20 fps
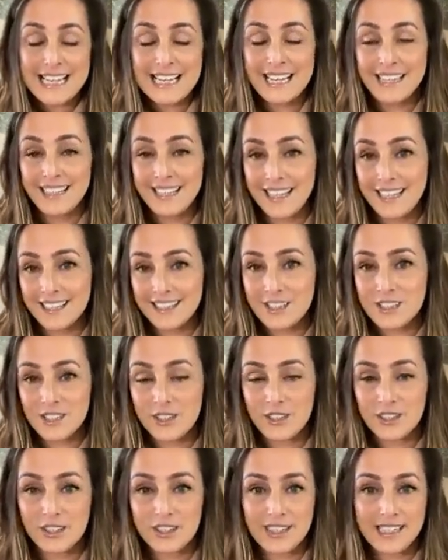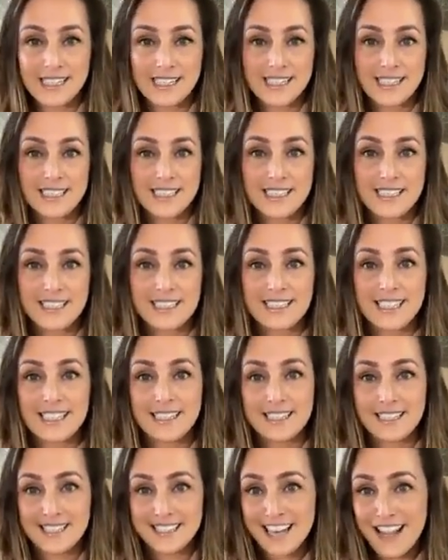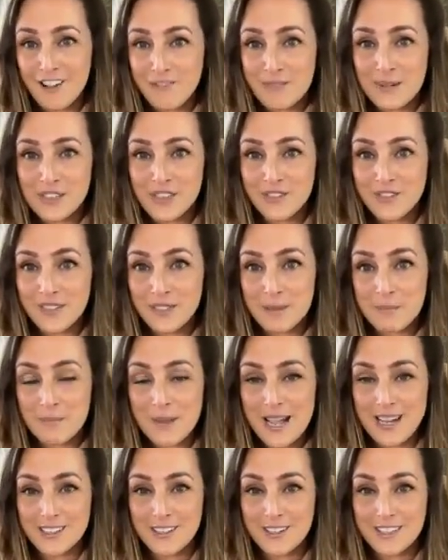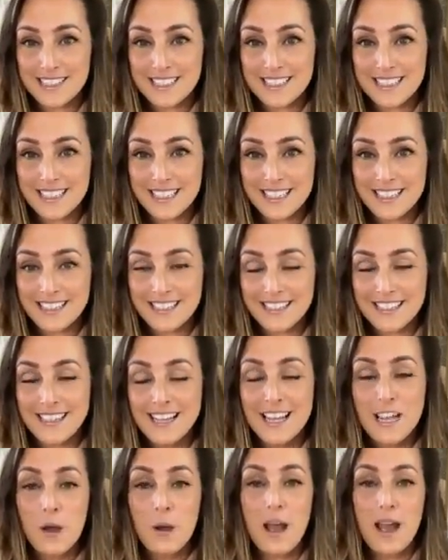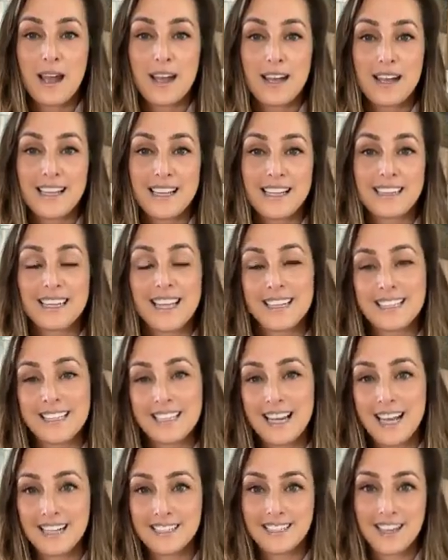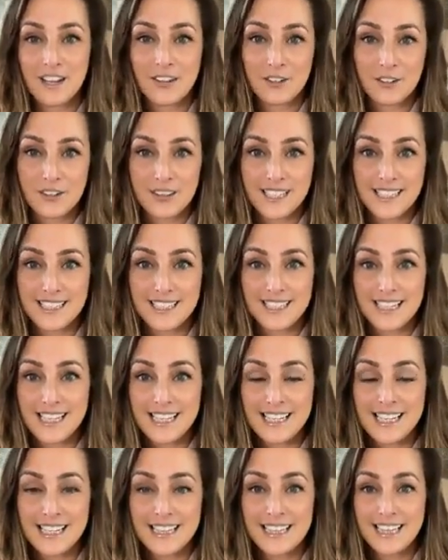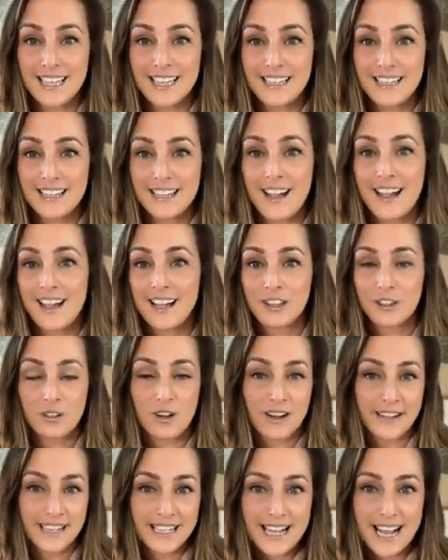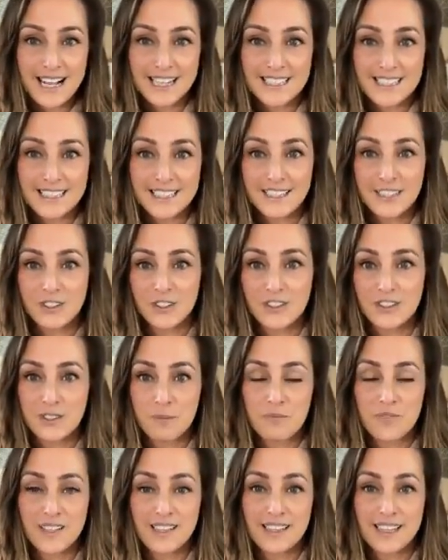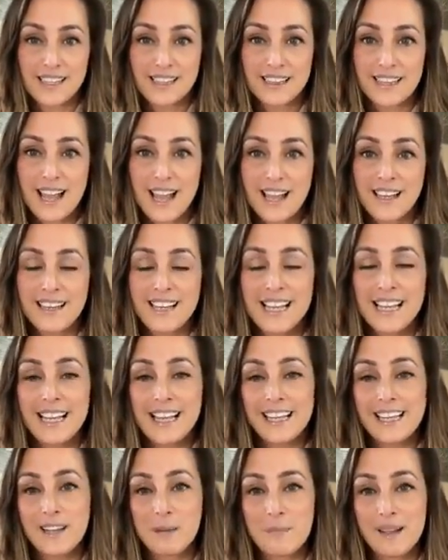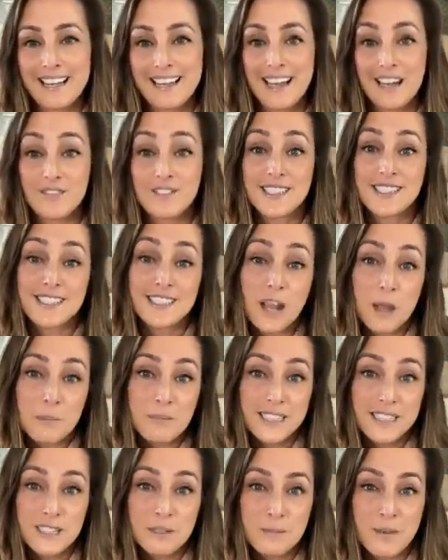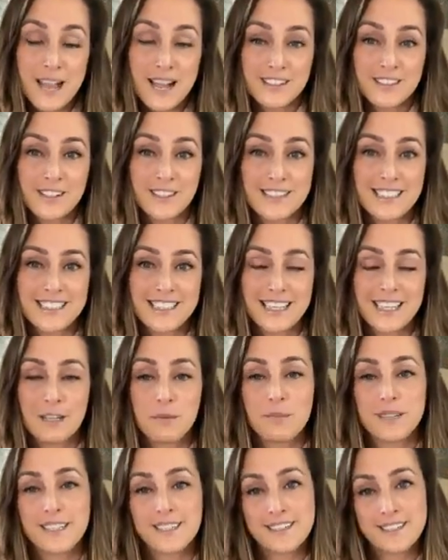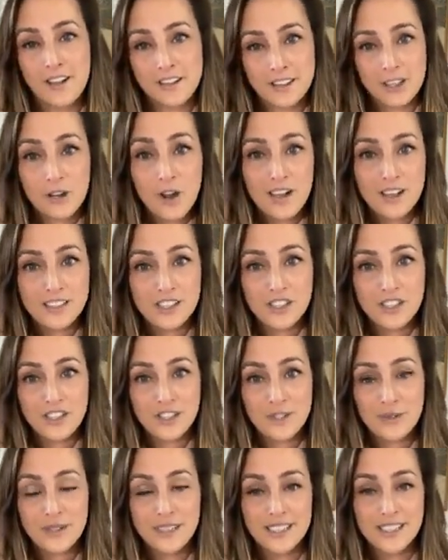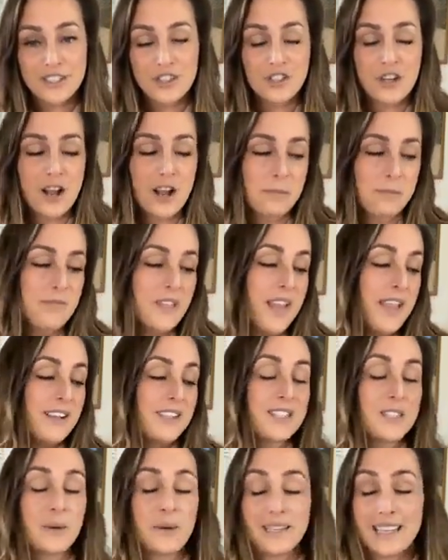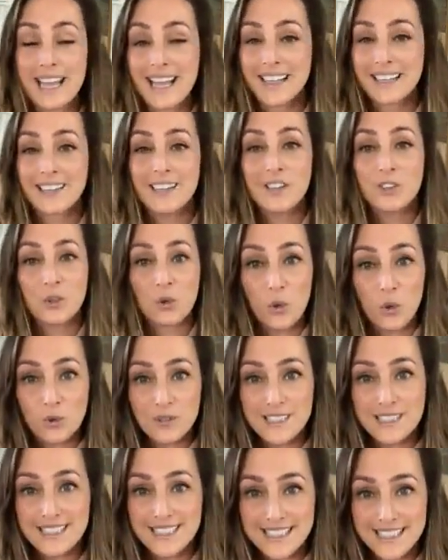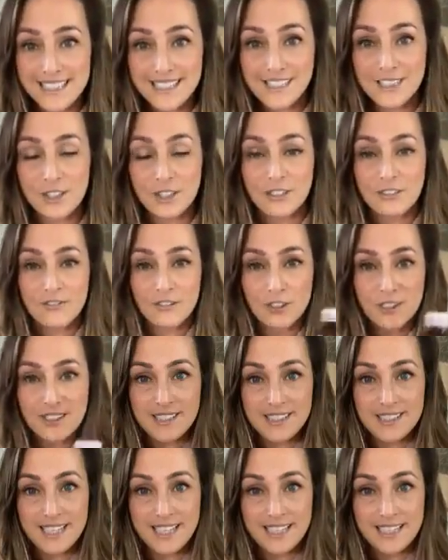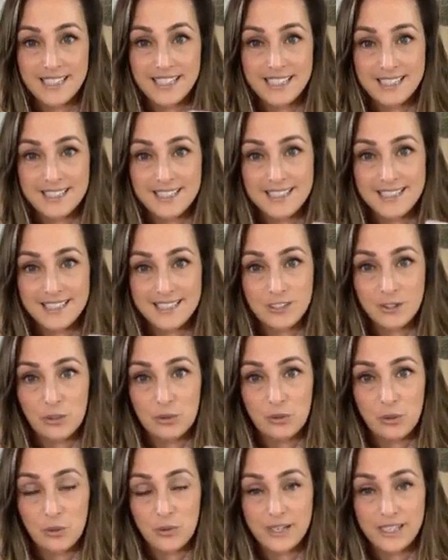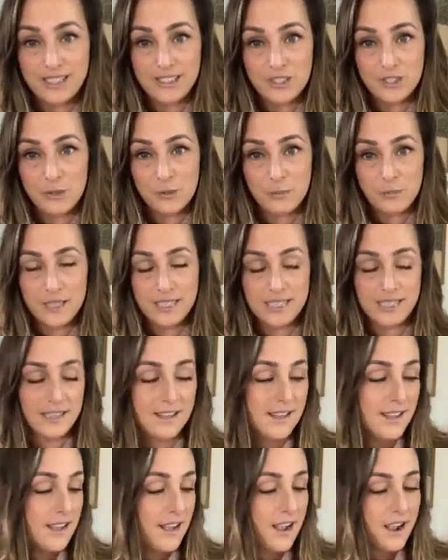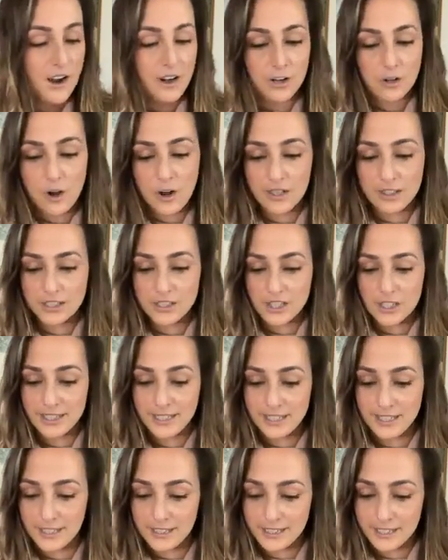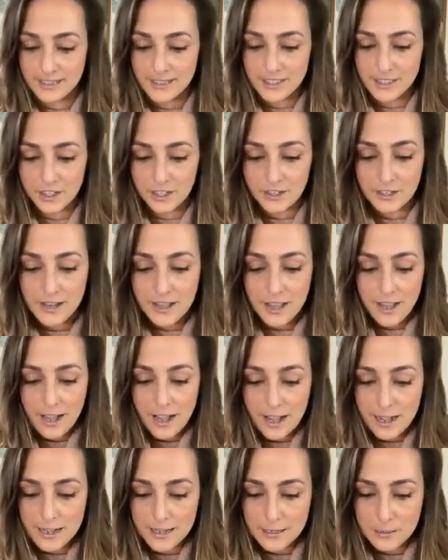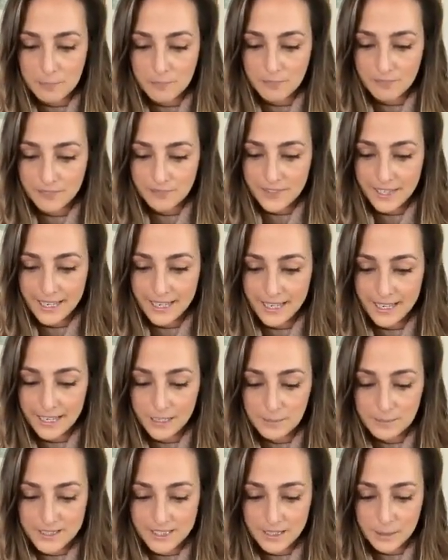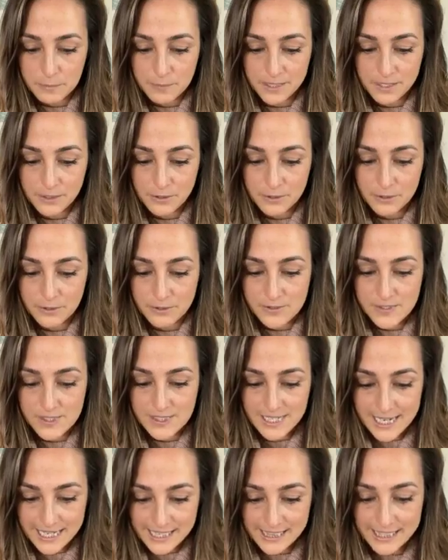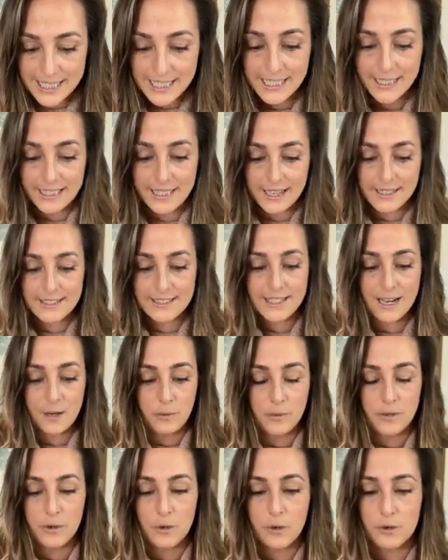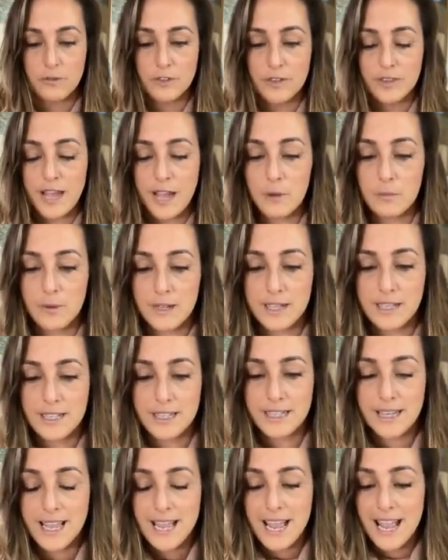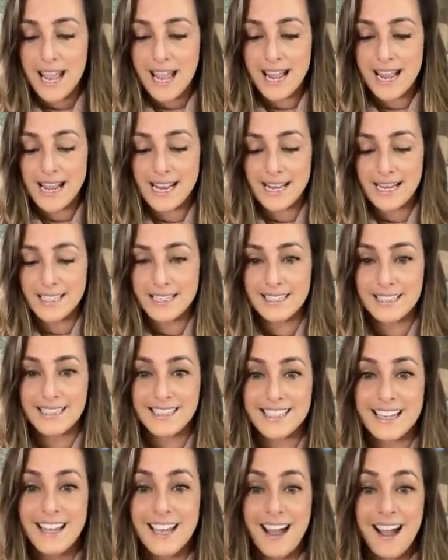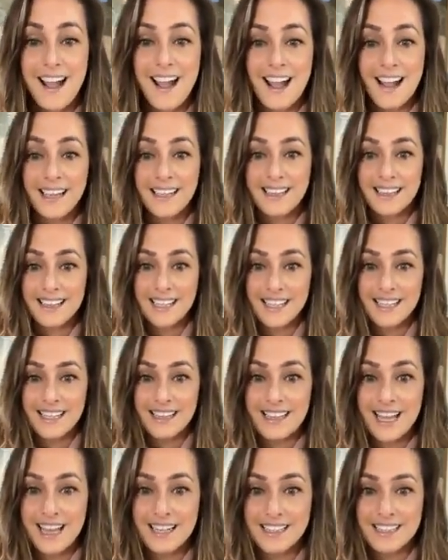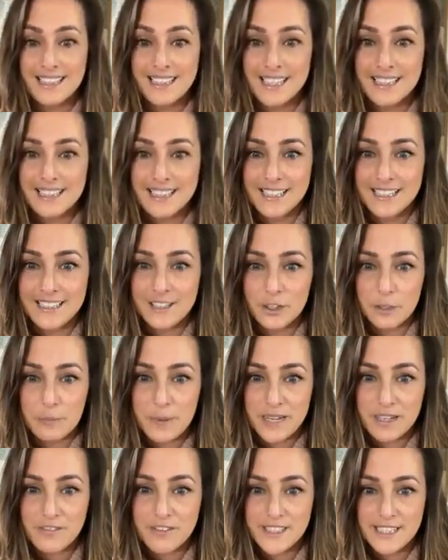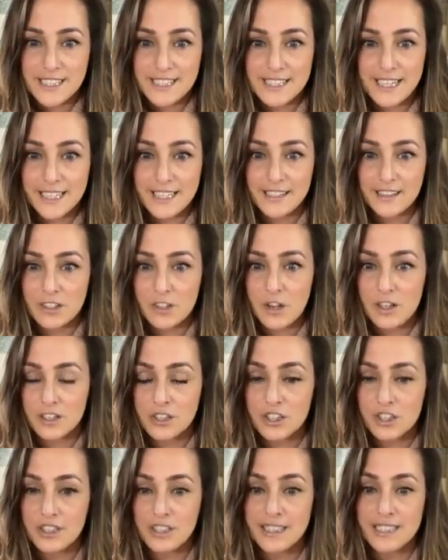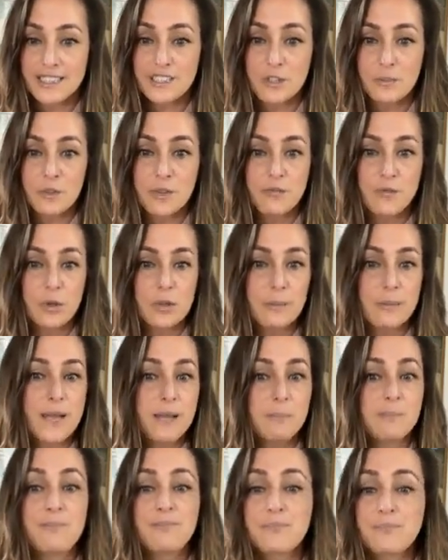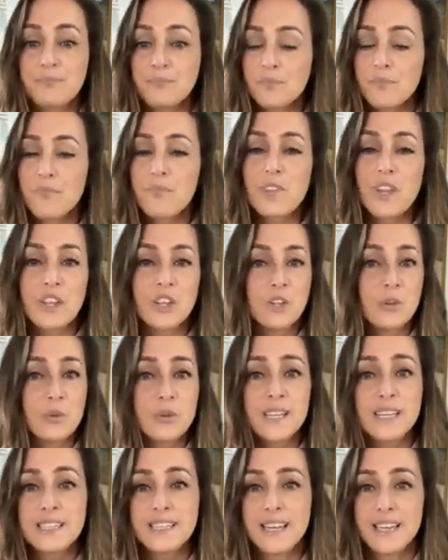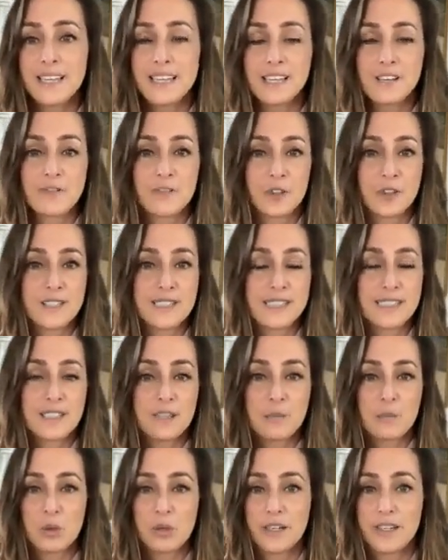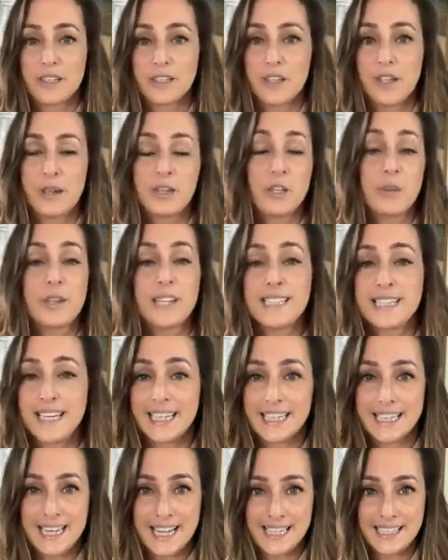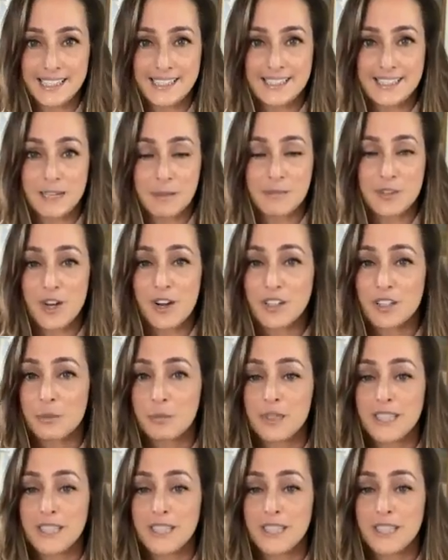And the answer is it doesn't have much of an impact on skin unless it has other things in it like hyaluronic acid or something like that. And it might have some impact on skin, but it's not the collagen doing its job. So again, gold standard for skin is still going to be our collagen elixir. Amped can be used daily. Yes, I went over that one. And I think that is it. Is there a benefit to taking the collagen elixir before bed? You can take it first thing in the morning. You can take it anytime. Dr.